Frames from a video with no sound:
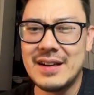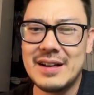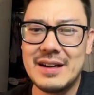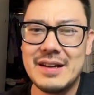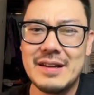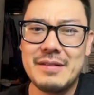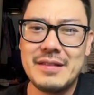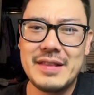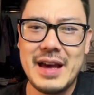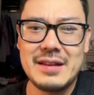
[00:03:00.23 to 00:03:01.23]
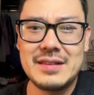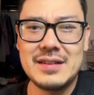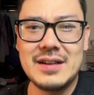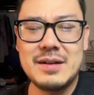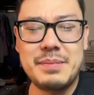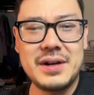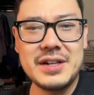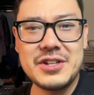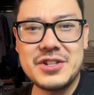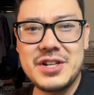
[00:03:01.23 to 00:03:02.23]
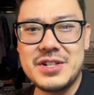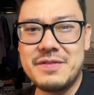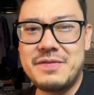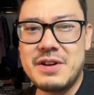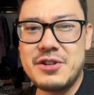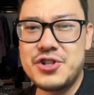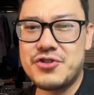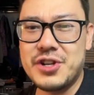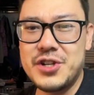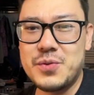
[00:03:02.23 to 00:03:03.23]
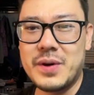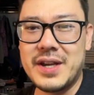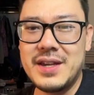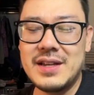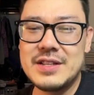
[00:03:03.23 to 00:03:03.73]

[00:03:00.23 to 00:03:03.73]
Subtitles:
that pawn exchange in a very strange way.